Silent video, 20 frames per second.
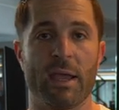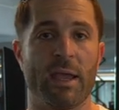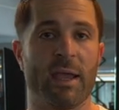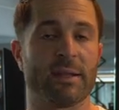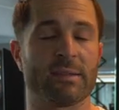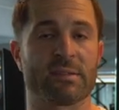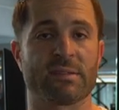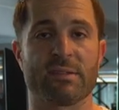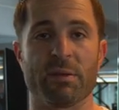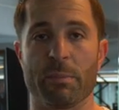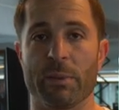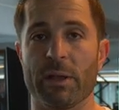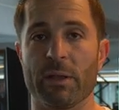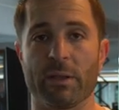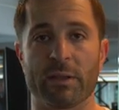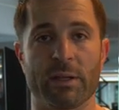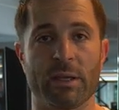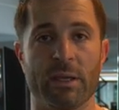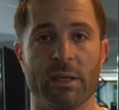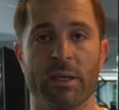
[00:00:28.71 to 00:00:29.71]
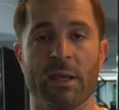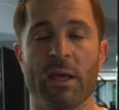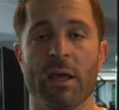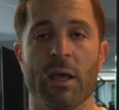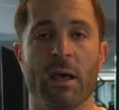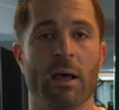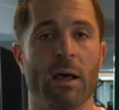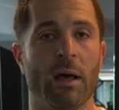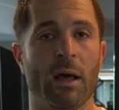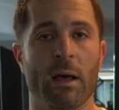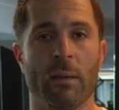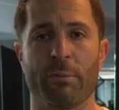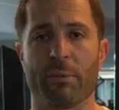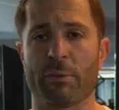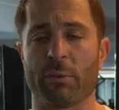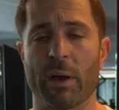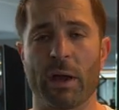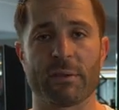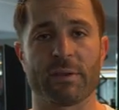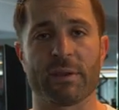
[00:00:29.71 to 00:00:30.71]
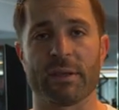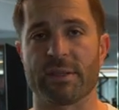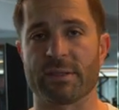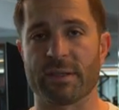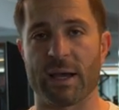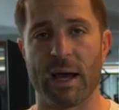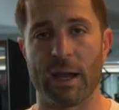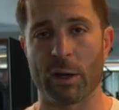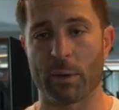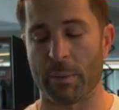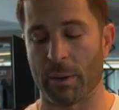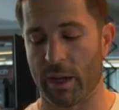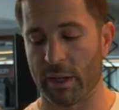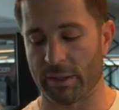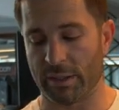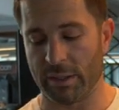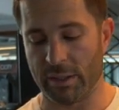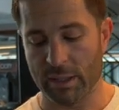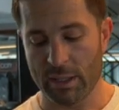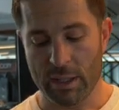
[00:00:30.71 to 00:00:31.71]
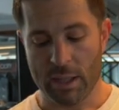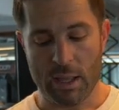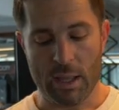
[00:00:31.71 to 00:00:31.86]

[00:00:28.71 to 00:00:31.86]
and stability um, throughout the entire body.